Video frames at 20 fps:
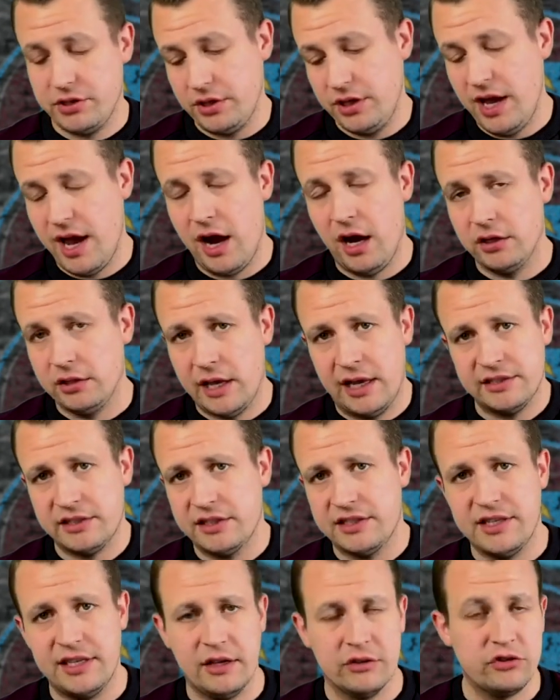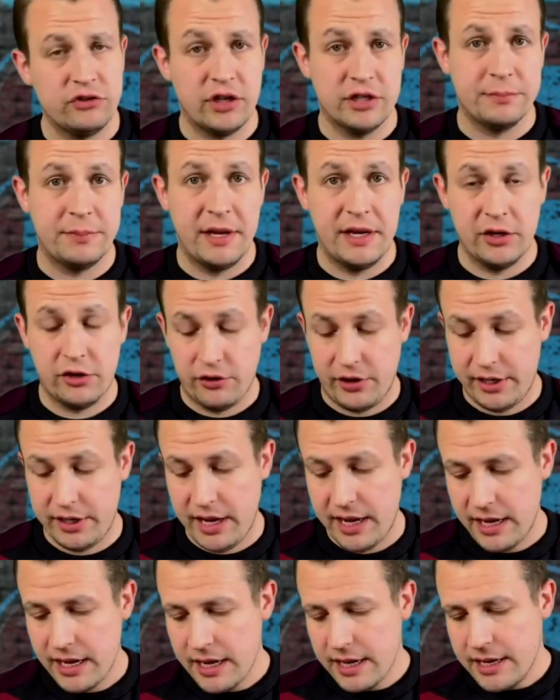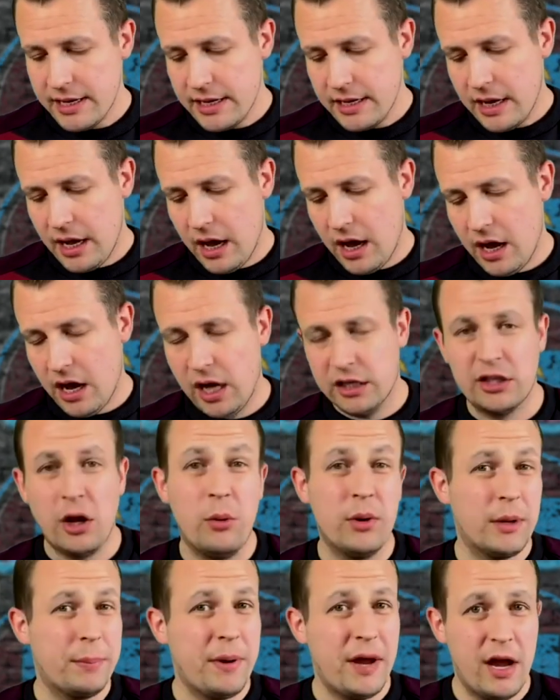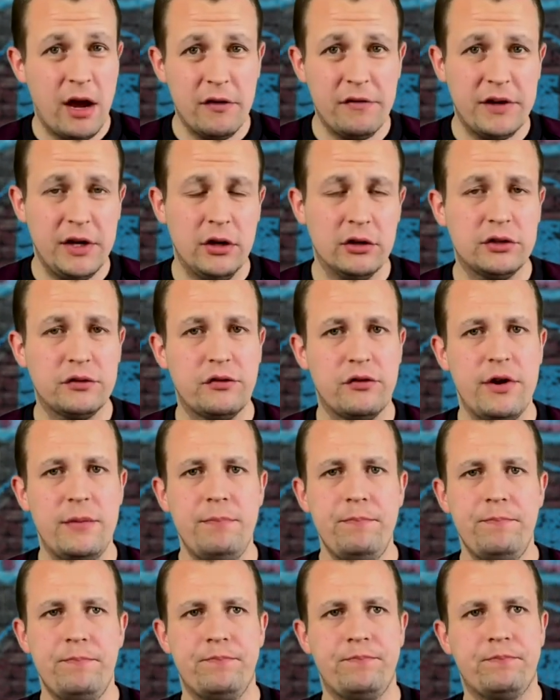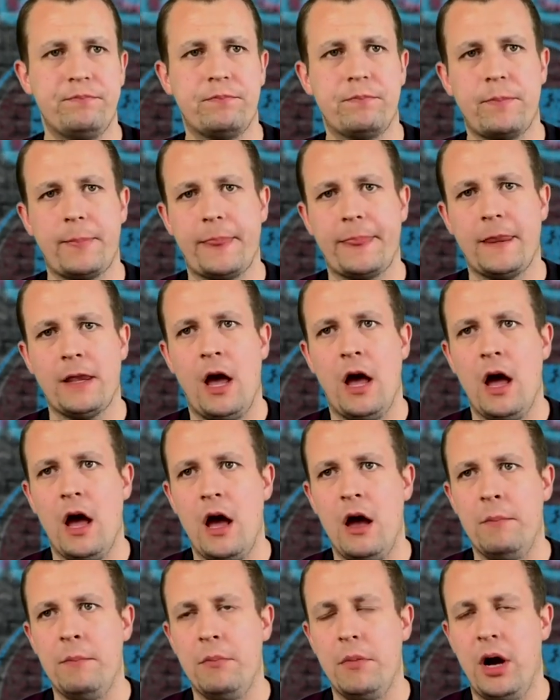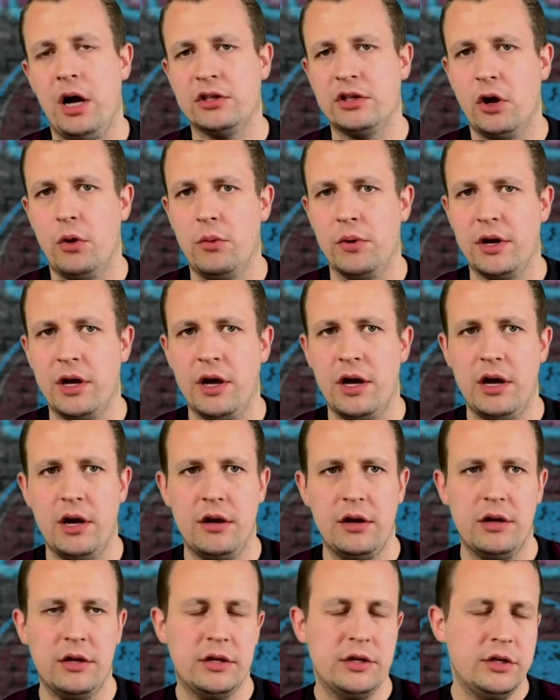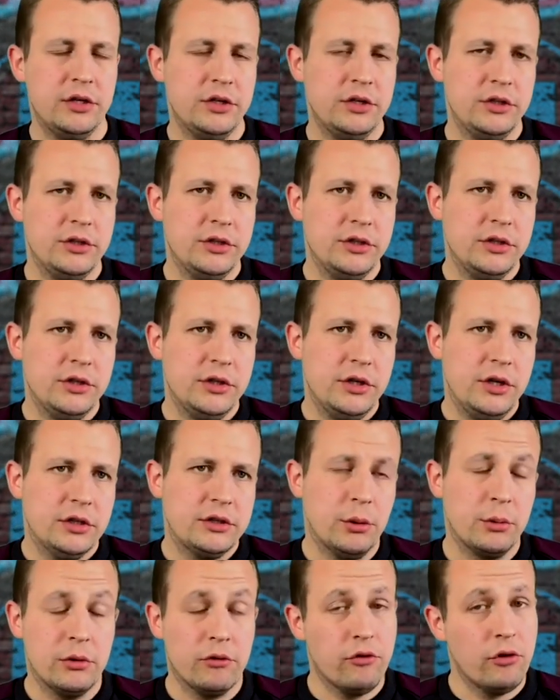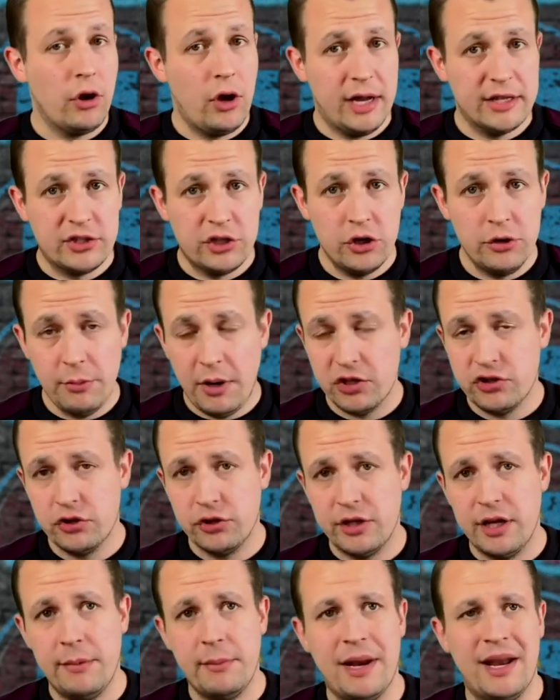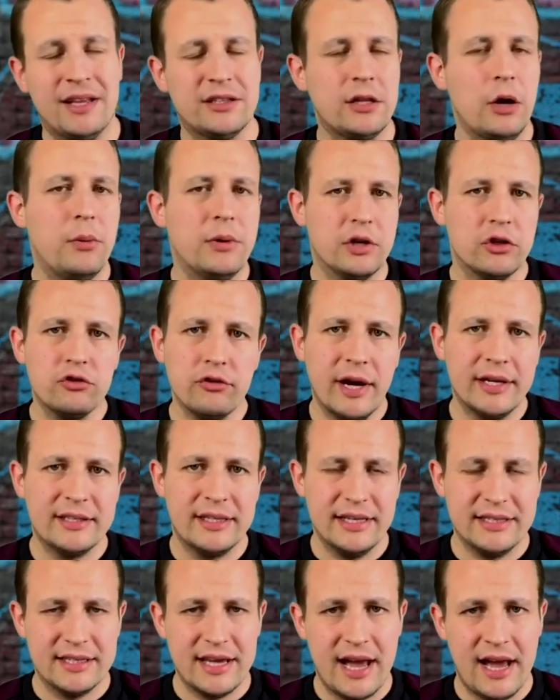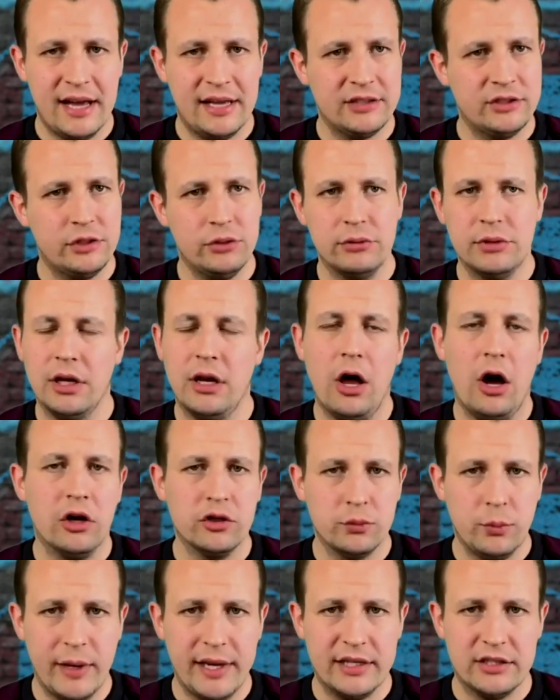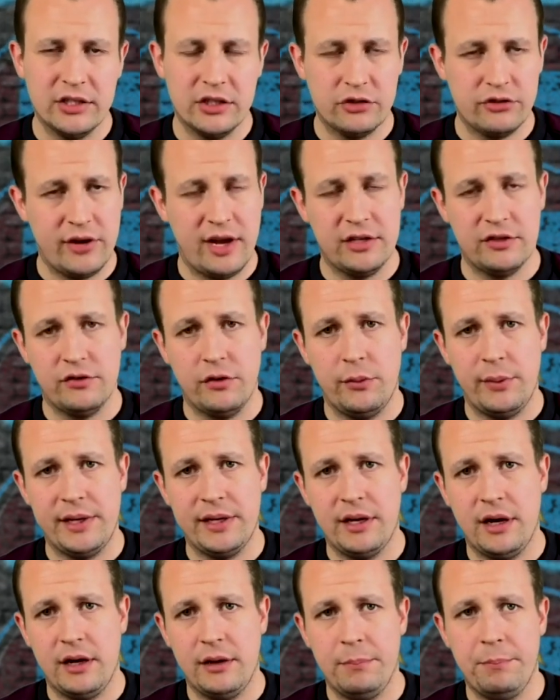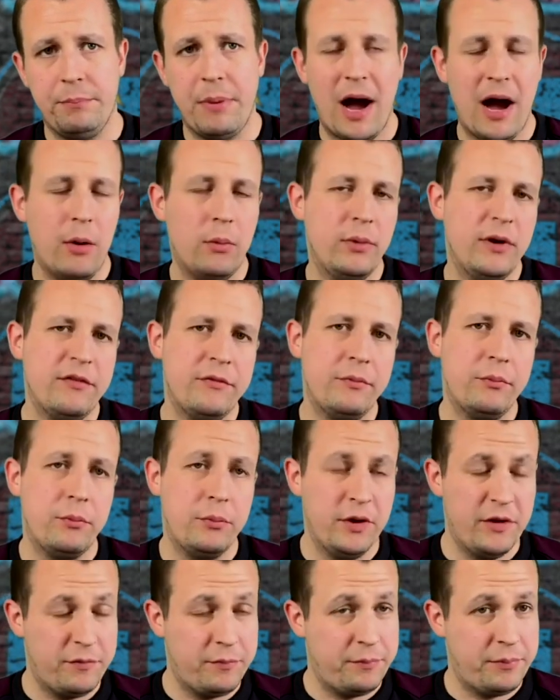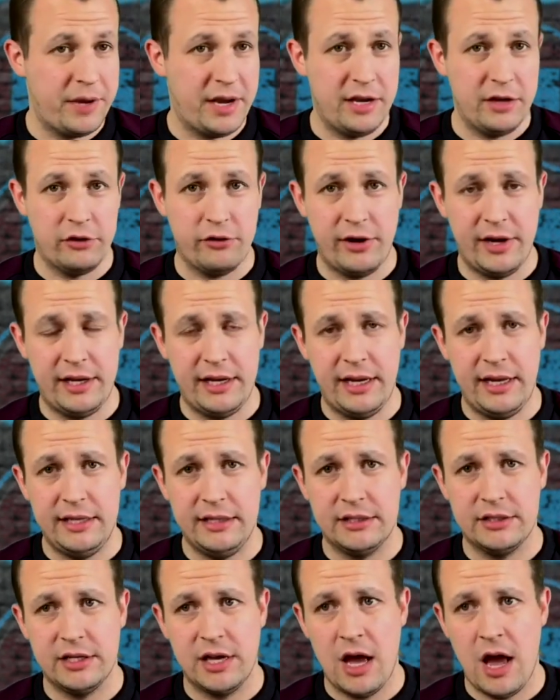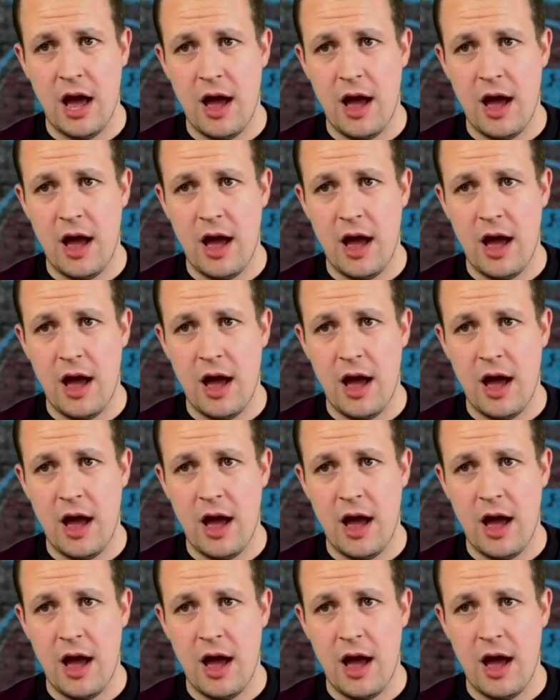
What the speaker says: So yeah, as I said, I trust Pellegrini. I don't want to pay over the odds for him. I don't want to rely too much on him, and I don't want to drag this out until the last weeks of the transfer window. But with Pellegrini's